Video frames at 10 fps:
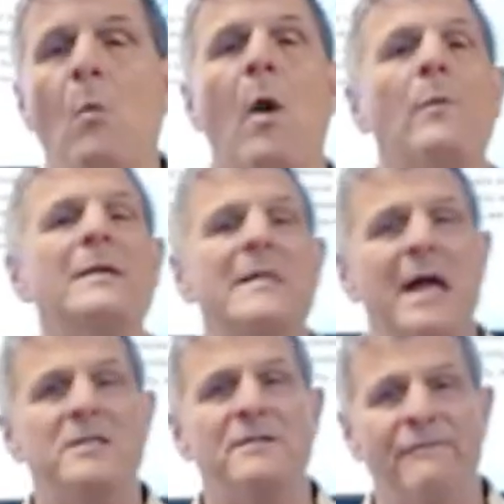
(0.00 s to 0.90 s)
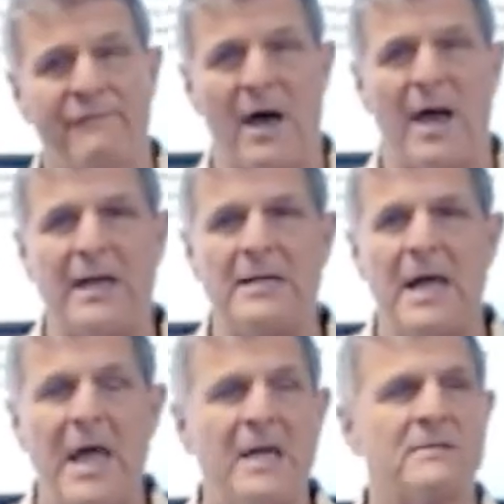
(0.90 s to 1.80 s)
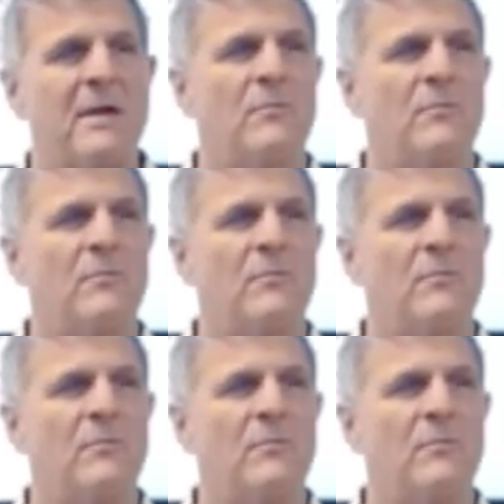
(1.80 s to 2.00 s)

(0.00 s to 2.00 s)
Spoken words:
What we tend to find is